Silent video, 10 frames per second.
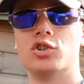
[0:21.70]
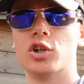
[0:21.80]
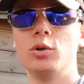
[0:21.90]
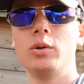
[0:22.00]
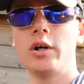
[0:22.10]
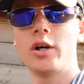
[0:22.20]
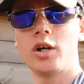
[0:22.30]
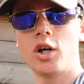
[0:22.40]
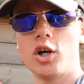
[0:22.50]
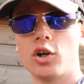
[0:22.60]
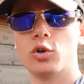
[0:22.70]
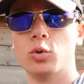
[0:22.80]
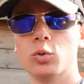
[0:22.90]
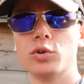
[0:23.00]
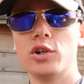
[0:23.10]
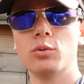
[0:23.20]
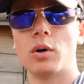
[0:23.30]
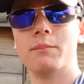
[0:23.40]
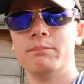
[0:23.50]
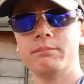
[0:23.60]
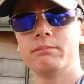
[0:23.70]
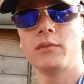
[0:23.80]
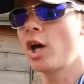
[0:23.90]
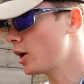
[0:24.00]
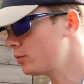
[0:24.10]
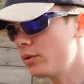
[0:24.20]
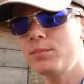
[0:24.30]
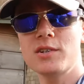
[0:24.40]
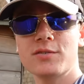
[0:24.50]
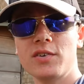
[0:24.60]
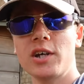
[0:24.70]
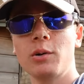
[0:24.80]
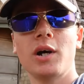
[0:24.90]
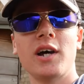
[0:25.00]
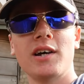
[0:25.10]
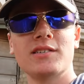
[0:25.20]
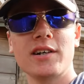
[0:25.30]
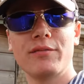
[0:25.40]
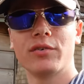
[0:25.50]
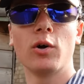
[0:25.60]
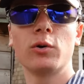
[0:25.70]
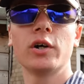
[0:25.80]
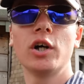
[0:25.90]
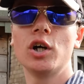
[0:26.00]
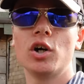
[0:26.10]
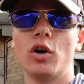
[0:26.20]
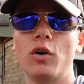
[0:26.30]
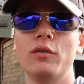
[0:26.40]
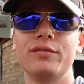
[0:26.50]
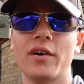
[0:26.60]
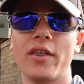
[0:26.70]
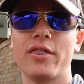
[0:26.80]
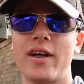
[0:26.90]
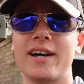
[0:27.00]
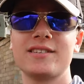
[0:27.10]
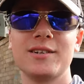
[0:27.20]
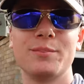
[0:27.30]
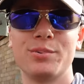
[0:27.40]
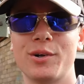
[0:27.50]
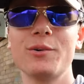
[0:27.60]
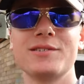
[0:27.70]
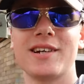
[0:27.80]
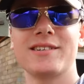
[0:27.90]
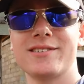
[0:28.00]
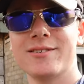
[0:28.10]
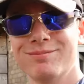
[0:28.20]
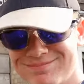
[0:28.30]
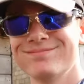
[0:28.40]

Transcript: to an all-new one. And well, this video is a vlog of that process.